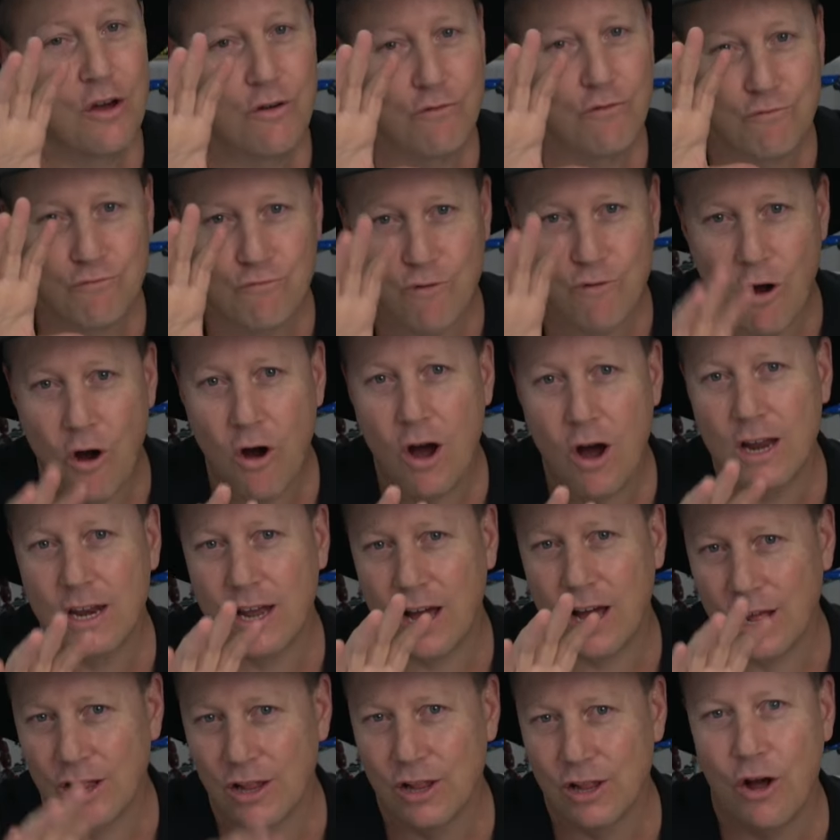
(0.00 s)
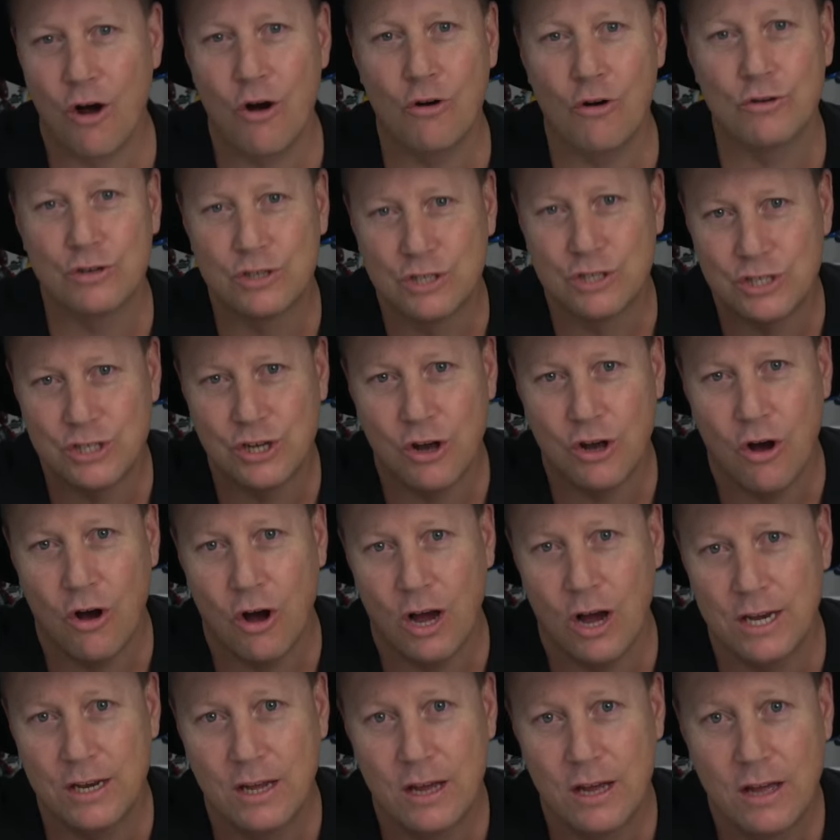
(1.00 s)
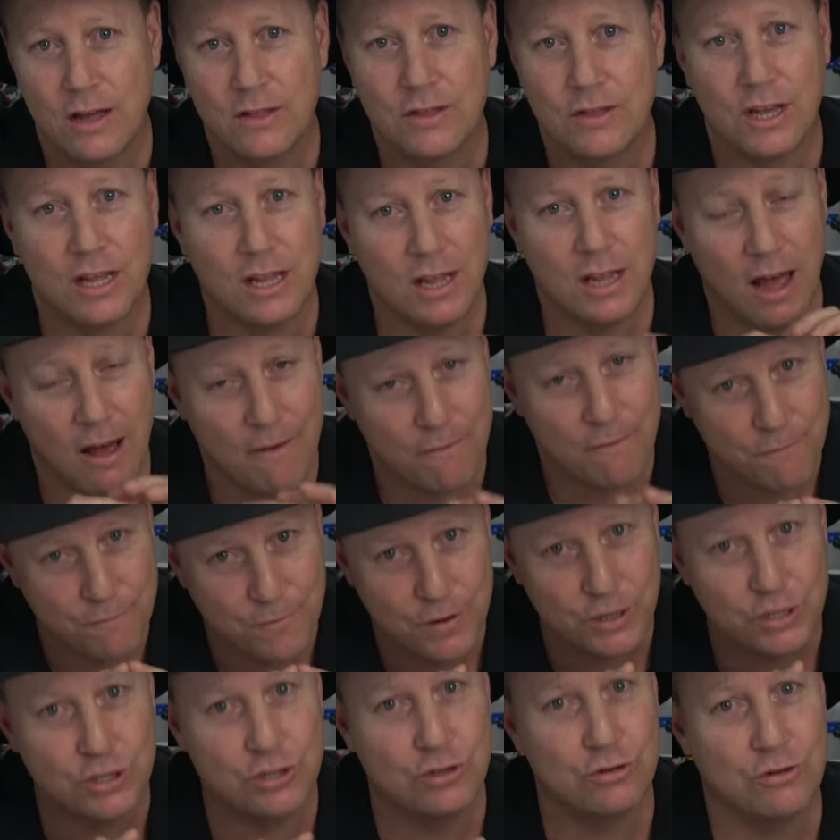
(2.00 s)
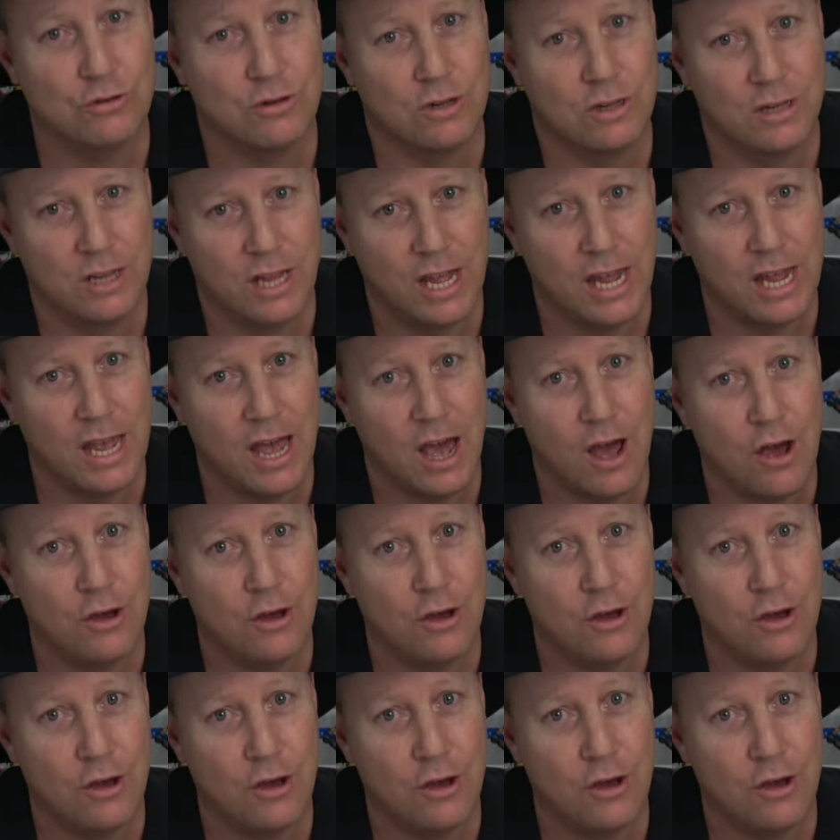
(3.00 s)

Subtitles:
right alongside the official Lego